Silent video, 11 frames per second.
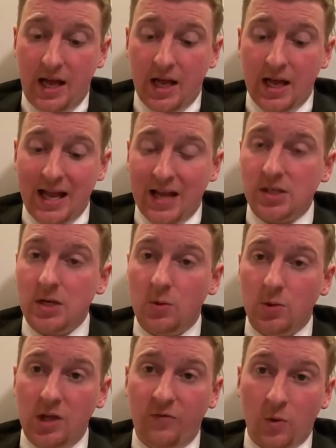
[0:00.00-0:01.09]
uh, anti
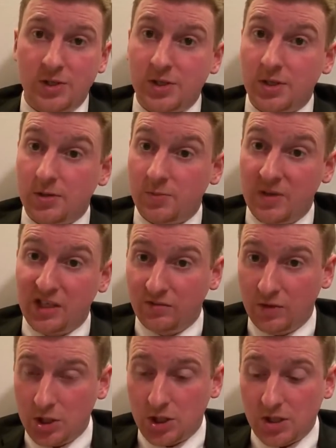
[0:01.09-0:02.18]
Houthi forces, there's big
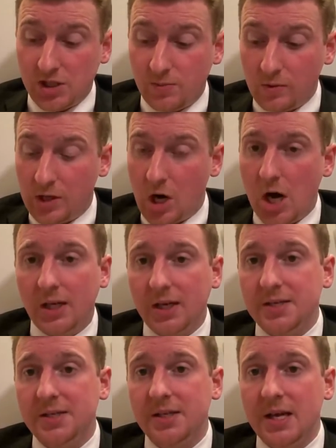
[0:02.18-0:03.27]
divisions. But
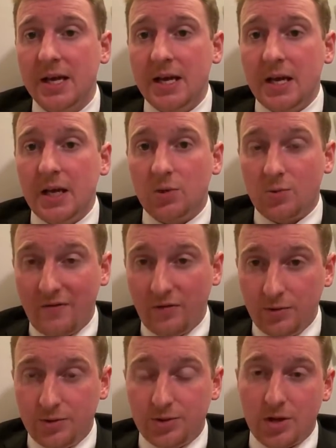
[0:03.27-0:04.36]
regardless, the
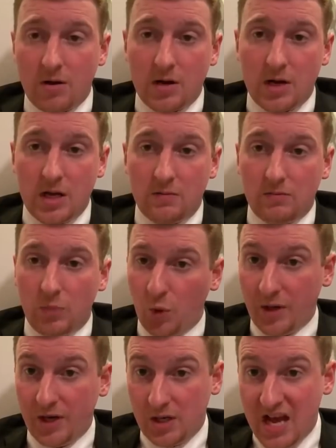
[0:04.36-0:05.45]
revolutionary
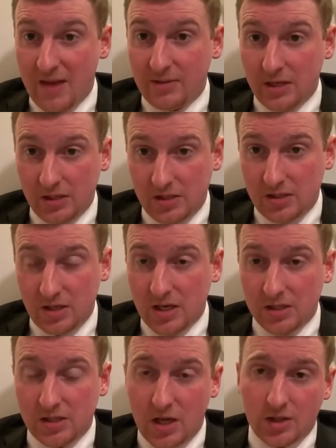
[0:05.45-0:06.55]
movement in Yemen is
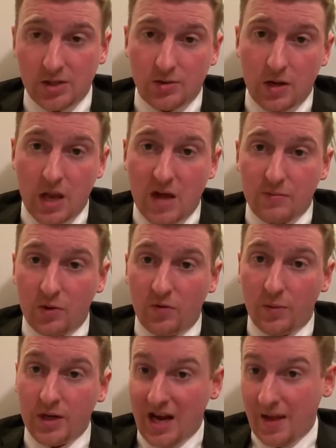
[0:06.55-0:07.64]
is the Ansar Allah
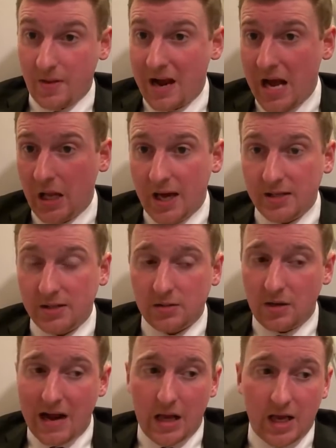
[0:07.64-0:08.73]
movement and their allies.
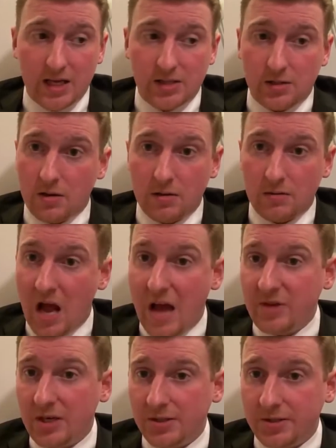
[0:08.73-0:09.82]
Their allies are
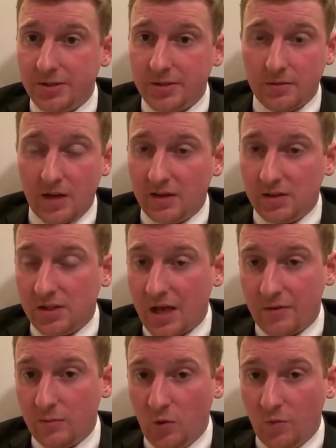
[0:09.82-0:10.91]
communists like the
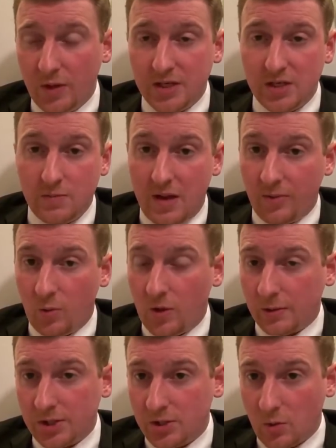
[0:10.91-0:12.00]
Southern Movement, people that want to
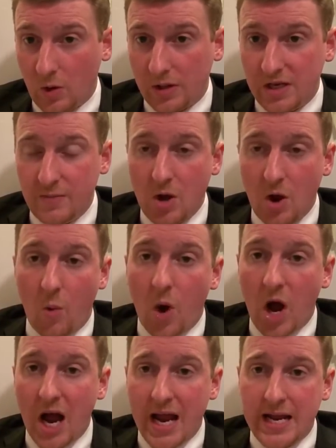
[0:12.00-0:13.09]
restore the
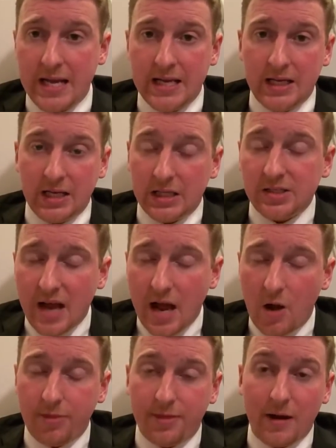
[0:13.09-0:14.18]
DPRY in the
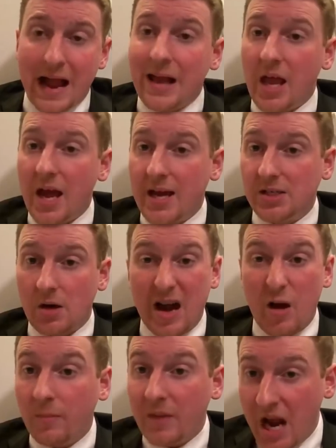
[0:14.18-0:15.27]
south. Their allies are
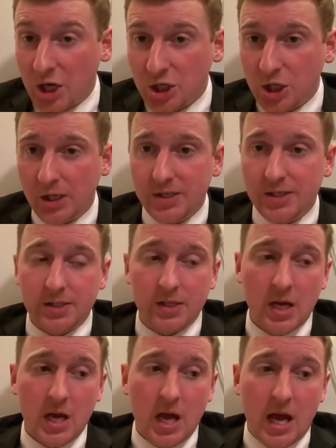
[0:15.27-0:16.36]
Arab nationalists.
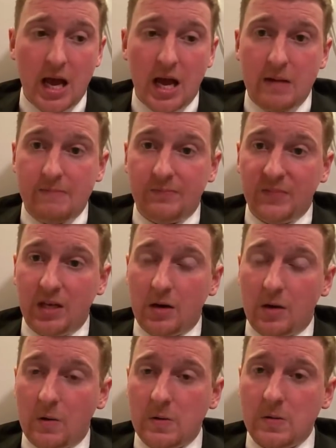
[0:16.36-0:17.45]
Um, you
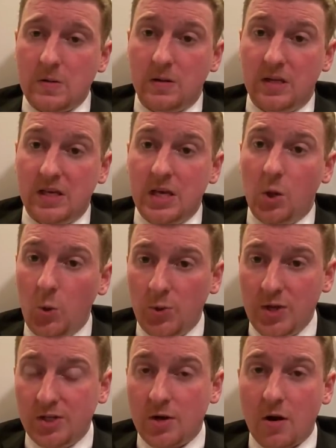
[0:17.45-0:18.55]
know, the
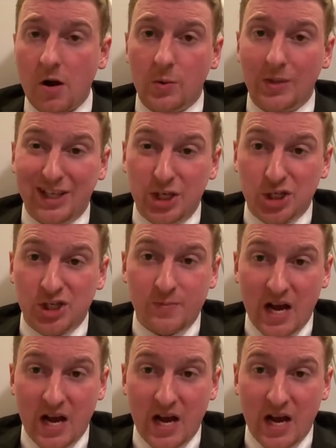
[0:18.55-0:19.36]
Houthis are a religious